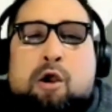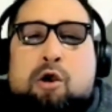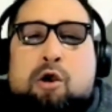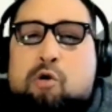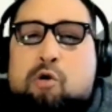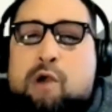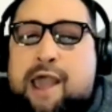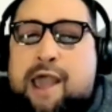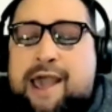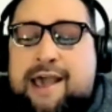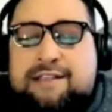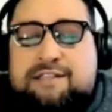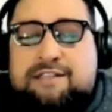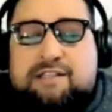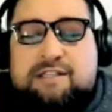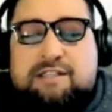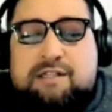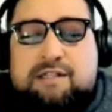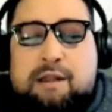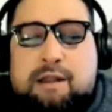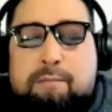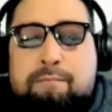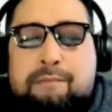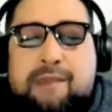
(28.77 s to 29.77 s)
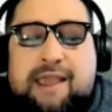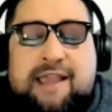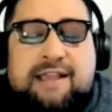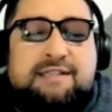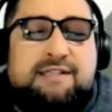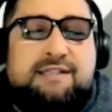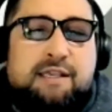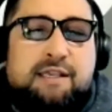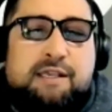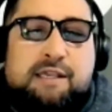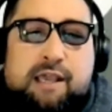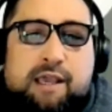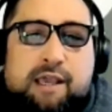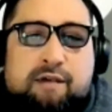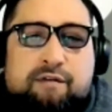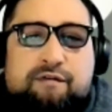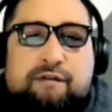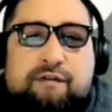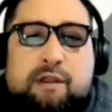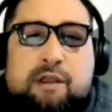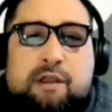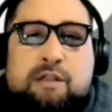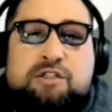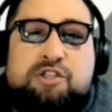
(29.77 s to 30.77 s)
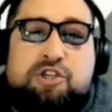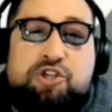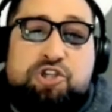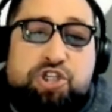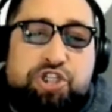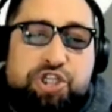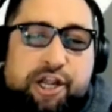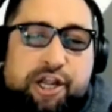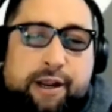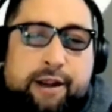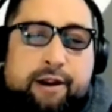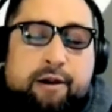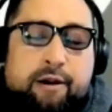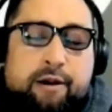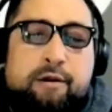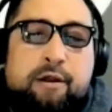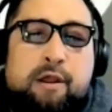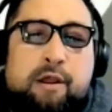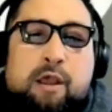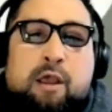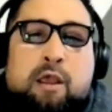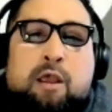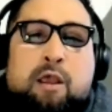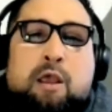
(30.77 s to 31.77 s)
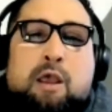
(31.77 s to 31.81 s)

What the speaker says: who has just an amazing gift to share